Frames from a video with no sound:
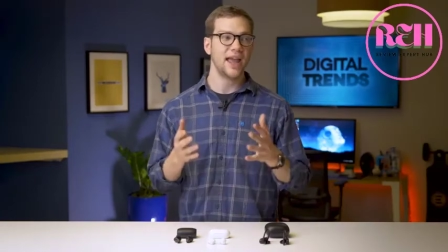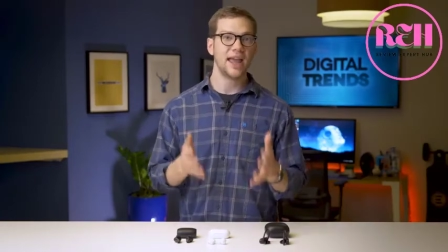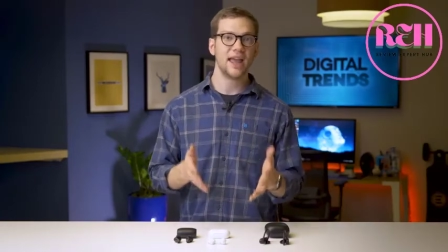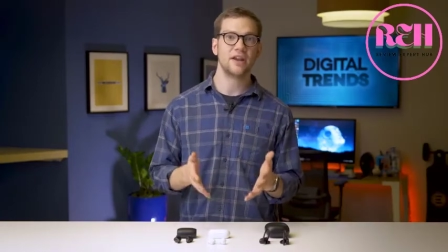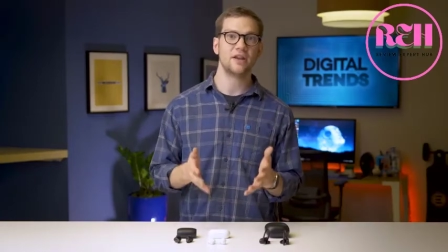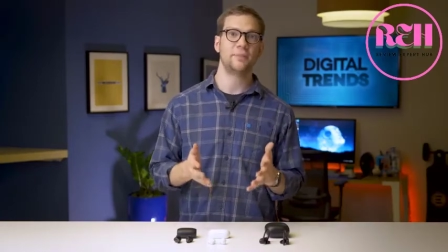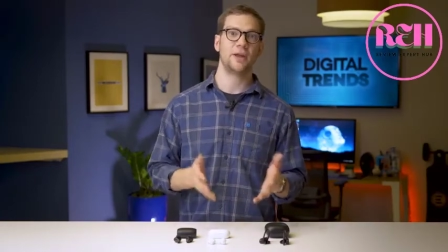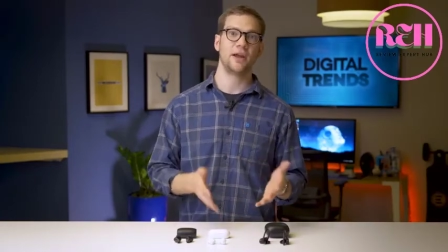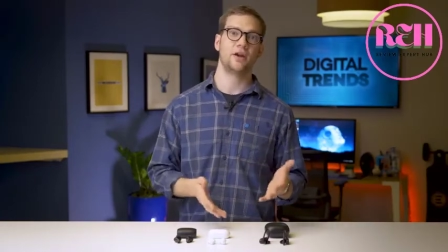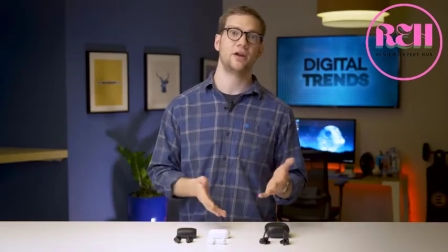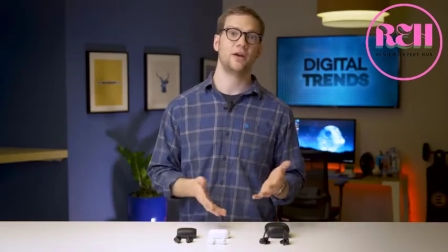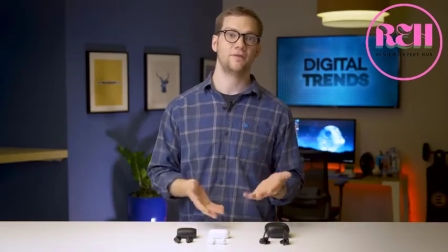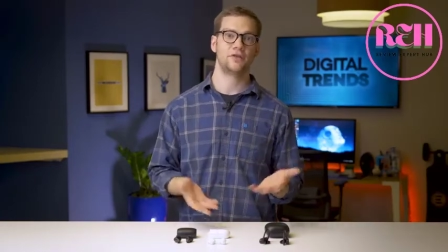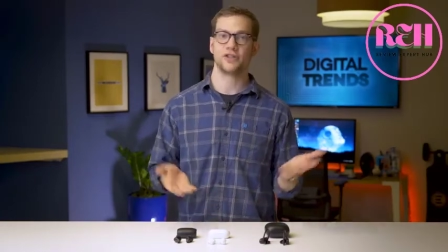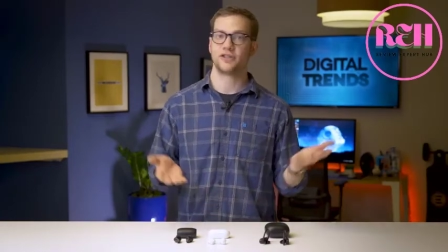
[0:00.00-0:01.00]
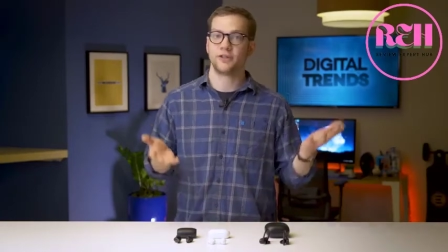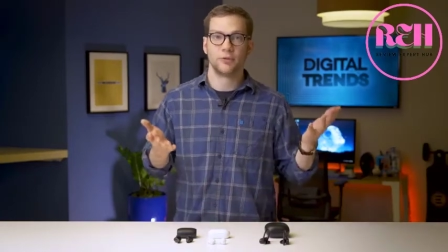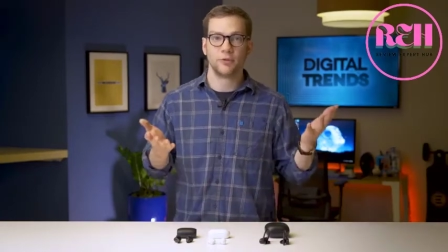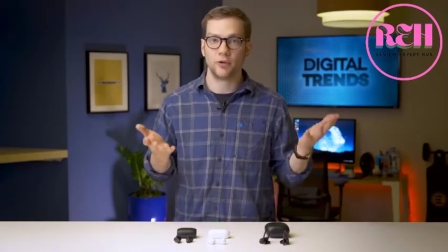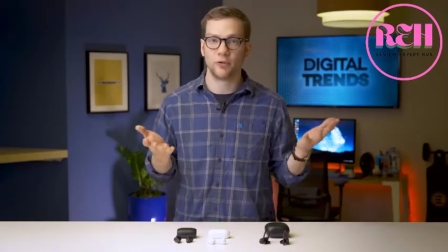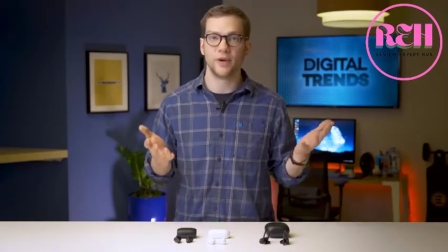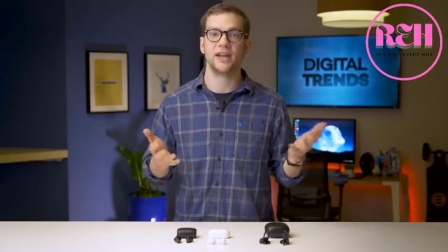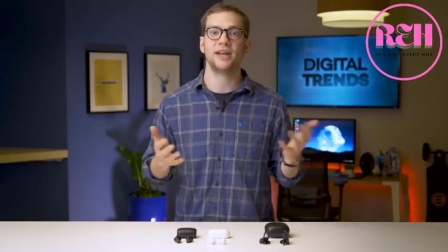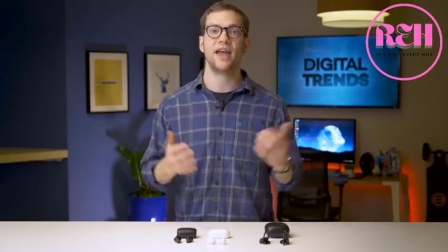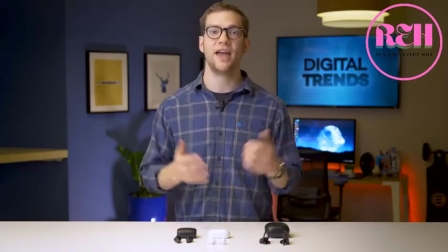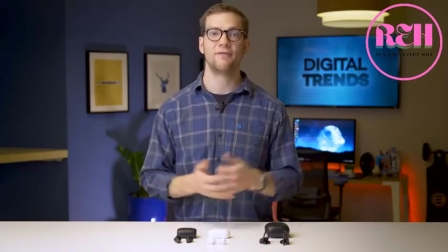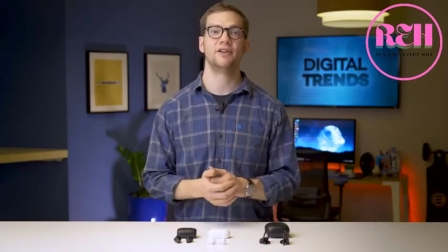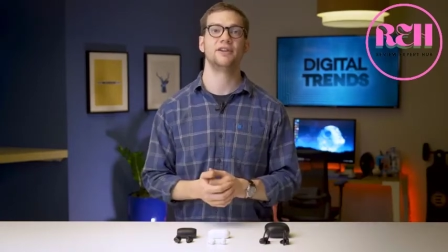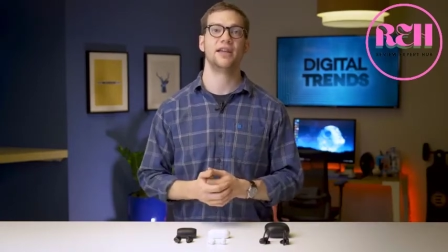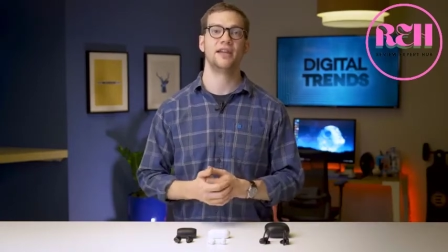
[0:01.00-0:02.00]
and a pair of just great
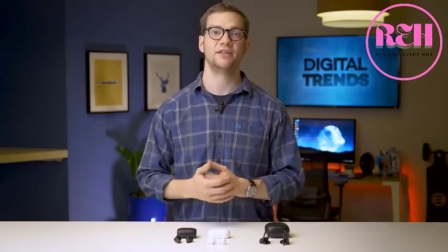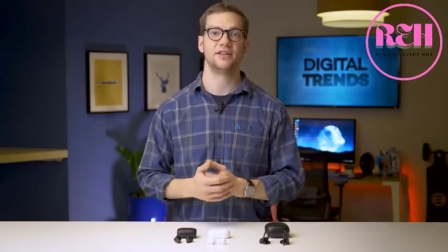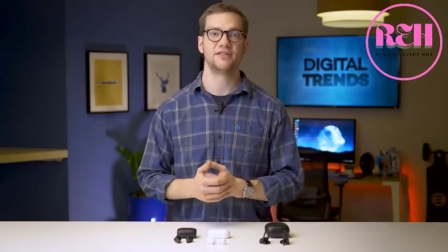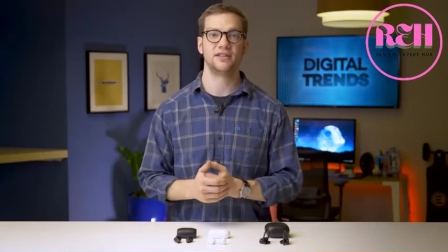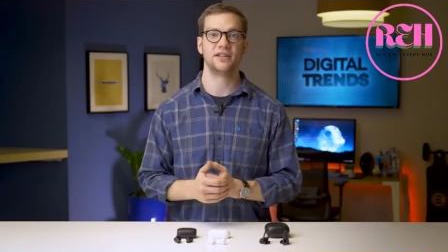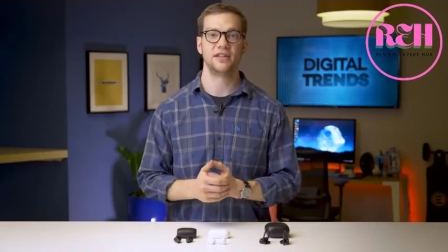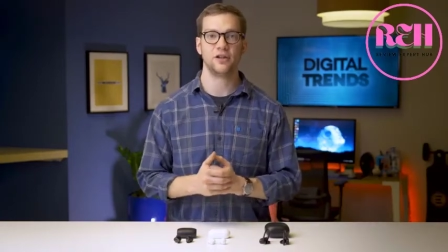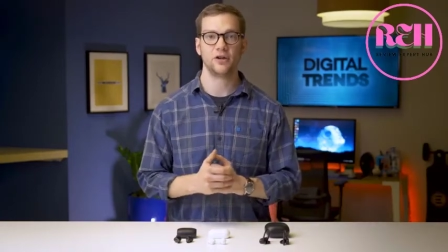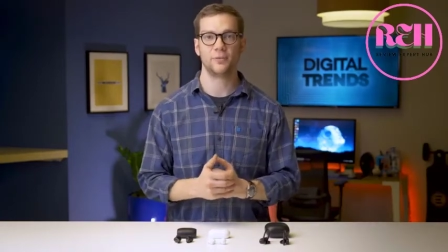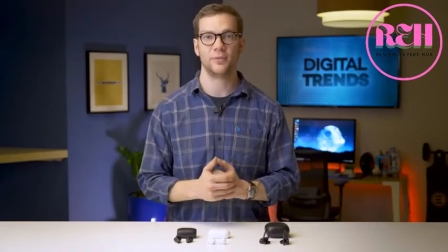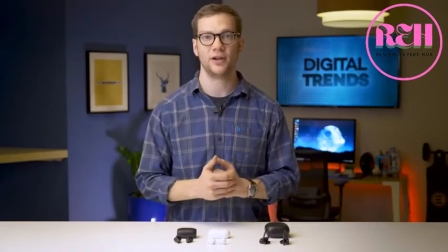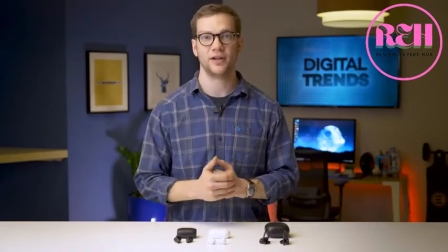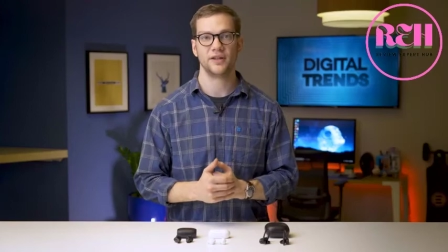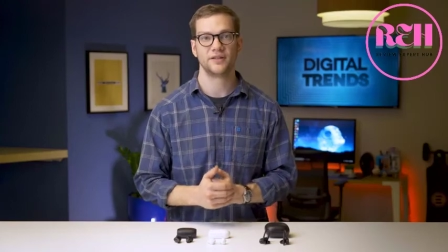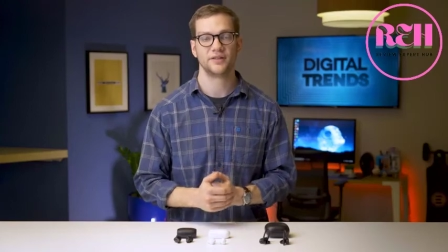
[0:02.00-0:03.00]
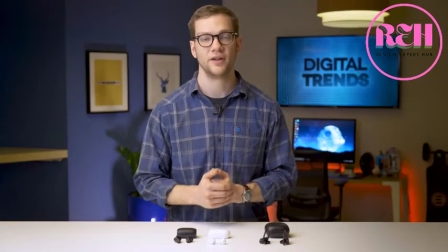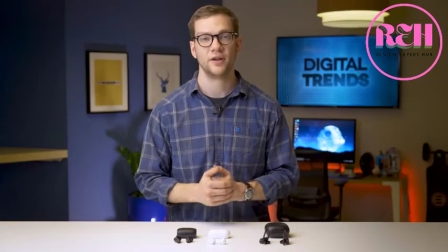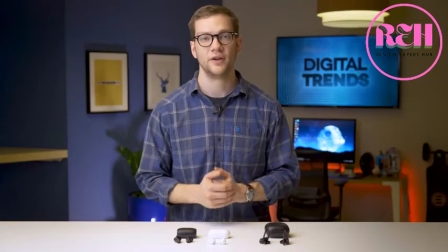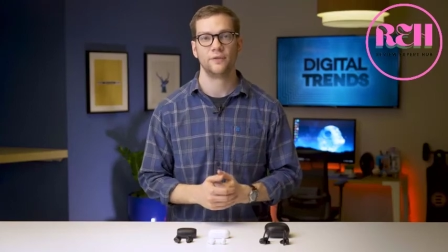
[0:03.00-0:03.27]
everyday listening earbuds